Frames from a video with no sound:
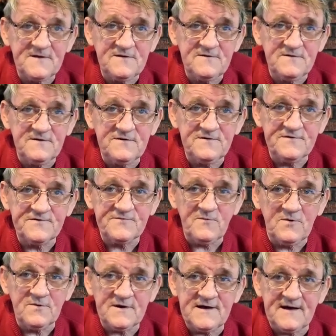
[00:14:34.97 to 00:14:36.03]
You just
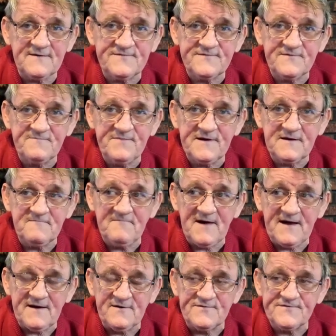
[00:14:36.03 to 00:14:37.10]
won't catch the big
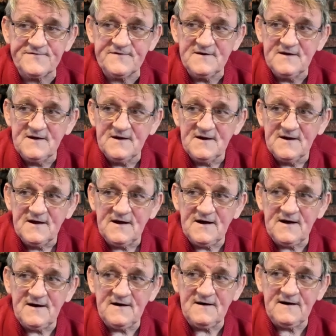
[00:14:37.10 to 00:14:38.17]
males
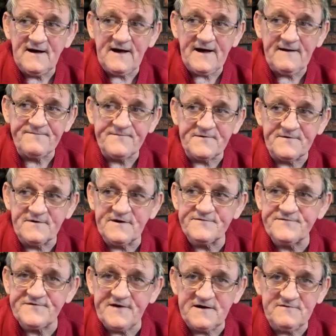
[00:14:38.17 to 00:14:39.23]
after,
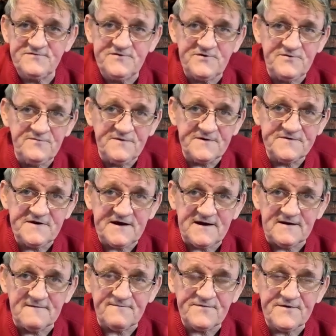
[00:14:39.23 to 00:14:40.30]
let's say, June the
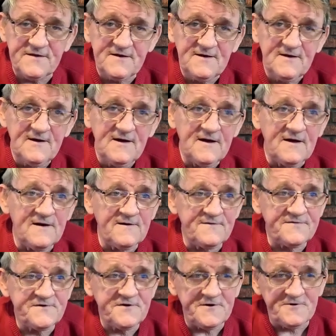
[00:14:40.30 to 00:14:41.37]
10th
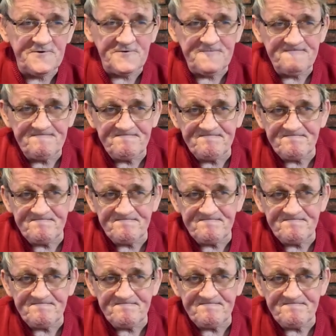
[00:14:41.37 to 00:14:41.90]
until